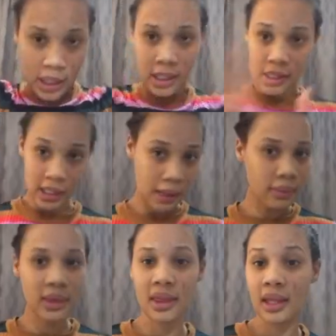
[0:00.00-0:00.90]
Same
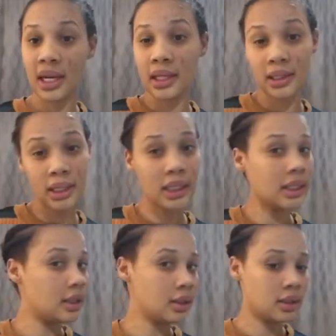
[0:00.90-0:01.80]
thing that I
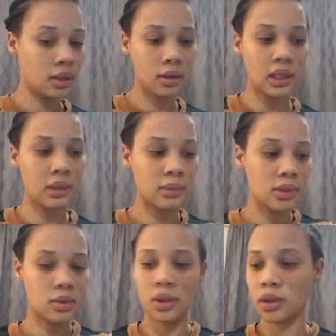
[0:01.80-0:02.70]
did. Okay, let me
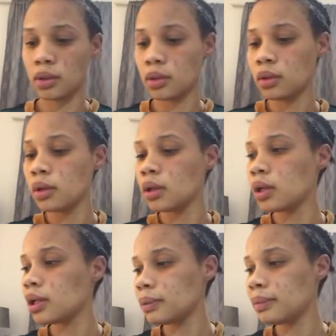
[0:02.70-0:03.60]
start.
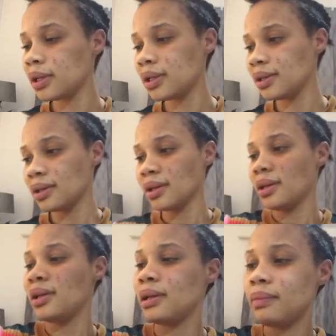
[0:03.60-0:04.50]
Let me
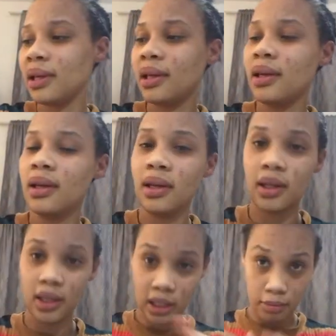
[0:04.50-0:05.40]
let me
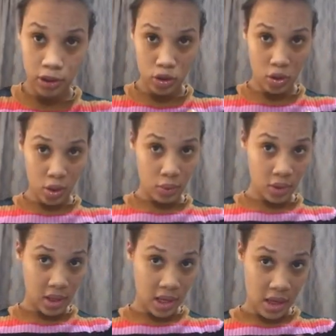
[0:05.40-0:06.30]
let me start with
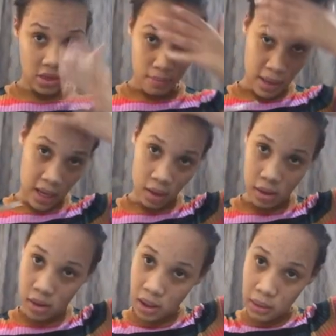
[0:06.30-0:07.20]
the hair at the back.
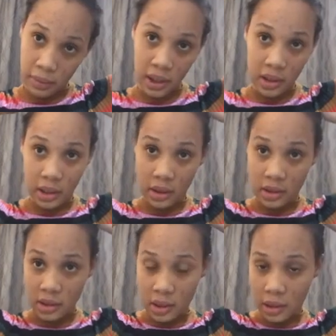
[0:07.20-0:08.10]
Let me take the
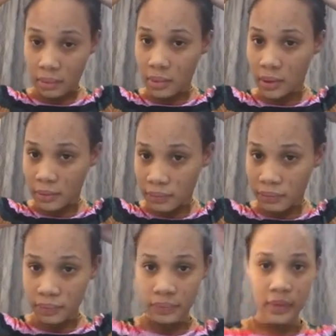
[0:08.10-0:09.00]
scrub.
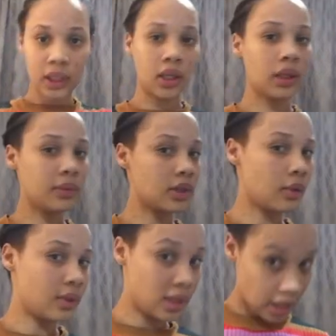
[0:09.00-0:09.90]
Let me start
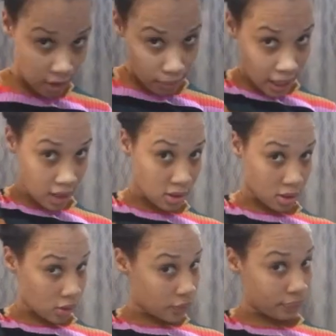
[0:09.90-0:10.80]
with the hair at the back.
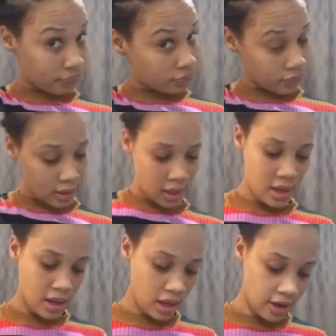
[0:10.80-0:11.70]
So
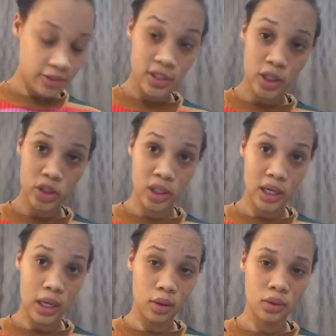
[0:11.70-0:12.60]
I've sectioned it
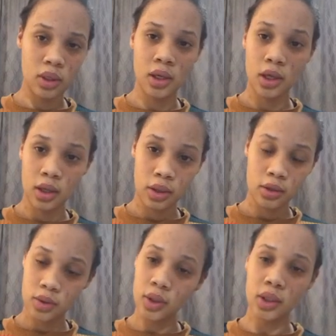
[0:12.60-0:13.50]
out,
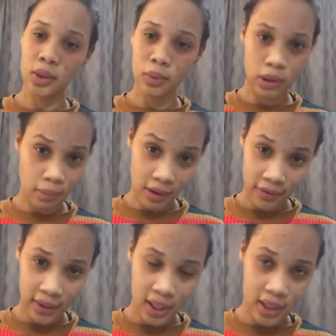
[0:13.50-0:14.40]
starting with my
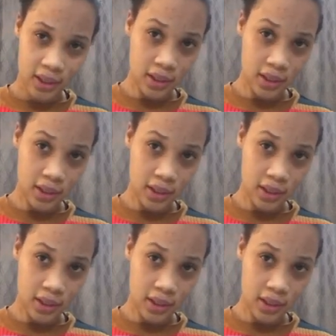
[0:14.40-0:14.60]
fingers.